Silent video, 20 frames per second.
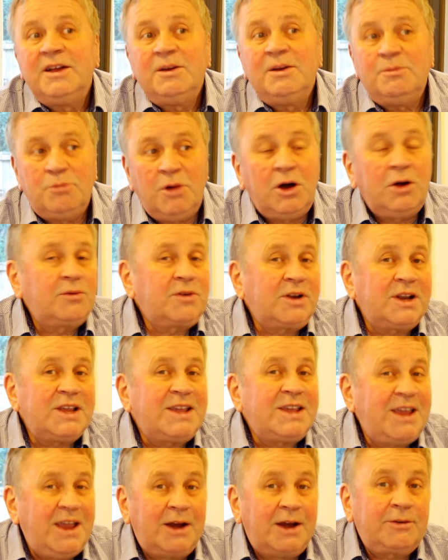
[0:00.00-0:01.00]
mildly
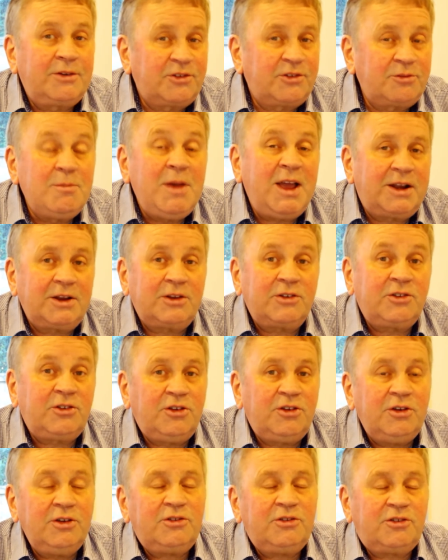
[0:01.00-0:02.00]
charismatic
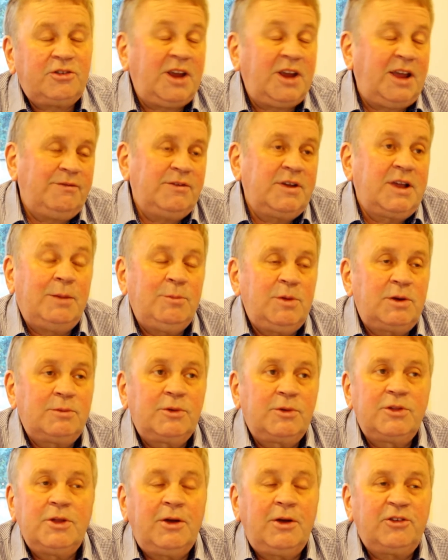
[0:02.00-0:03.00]
church, having come in
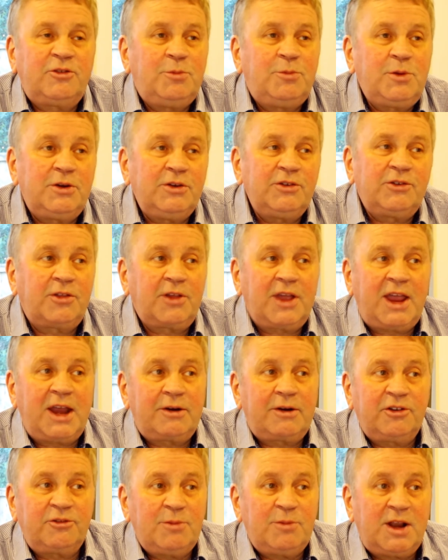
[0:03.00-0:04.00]
with no experience of the
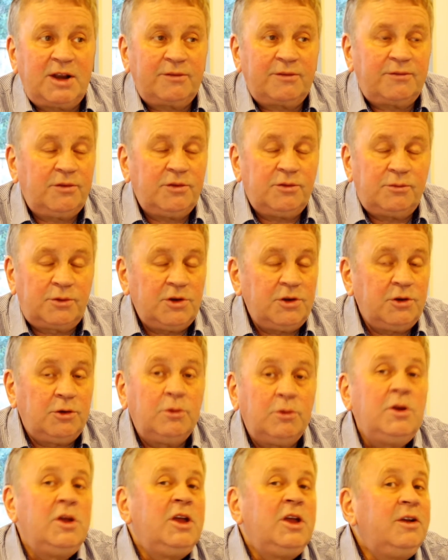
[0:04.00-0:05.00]
charismatic
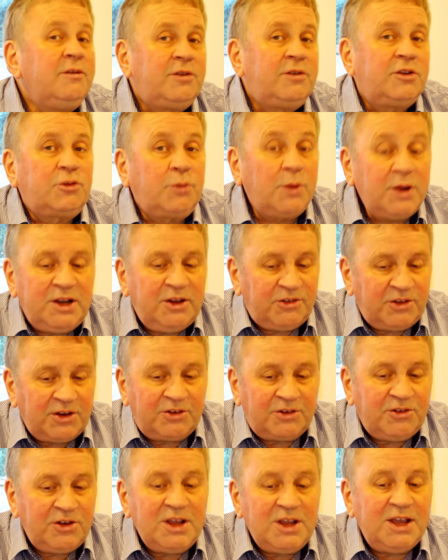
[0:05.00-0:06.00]
renewal, for
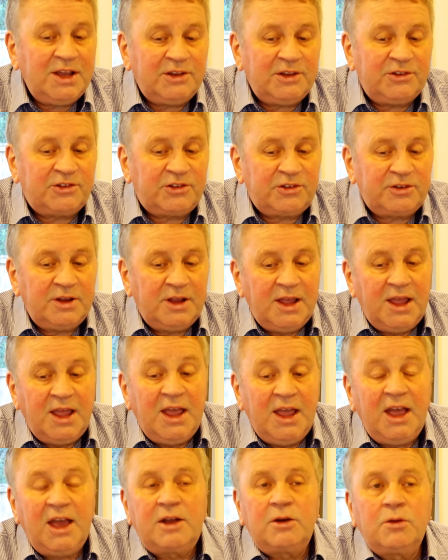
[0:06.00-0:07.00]
26 years.
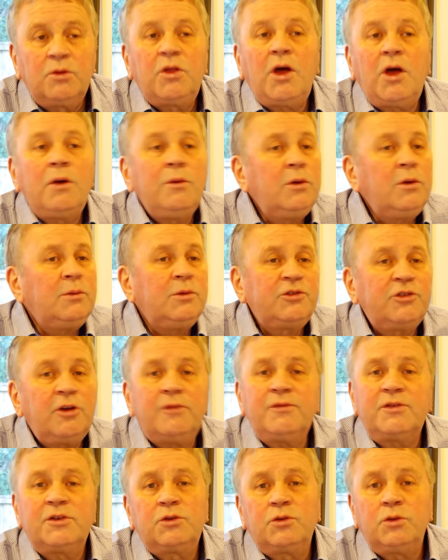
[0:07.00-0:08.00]
And although it was
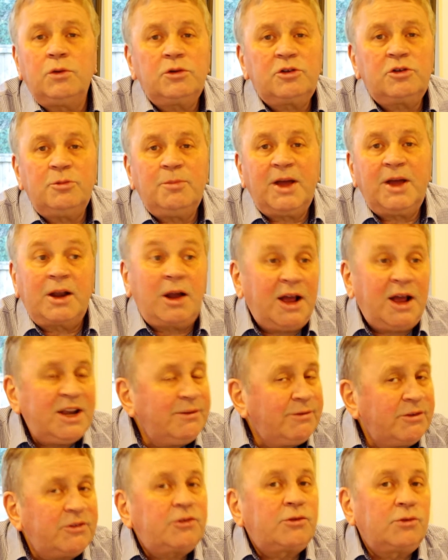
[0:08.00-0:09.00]
often talked about, I
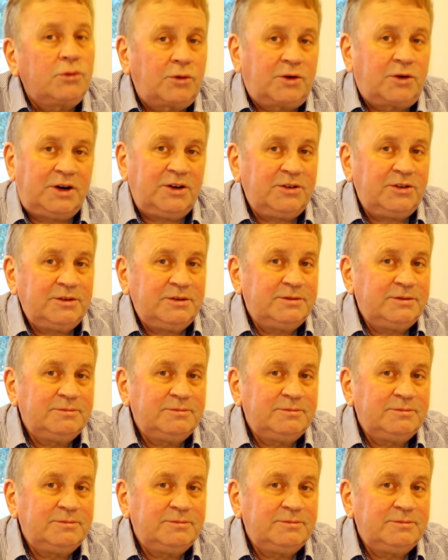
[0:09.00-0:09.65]
never saw it.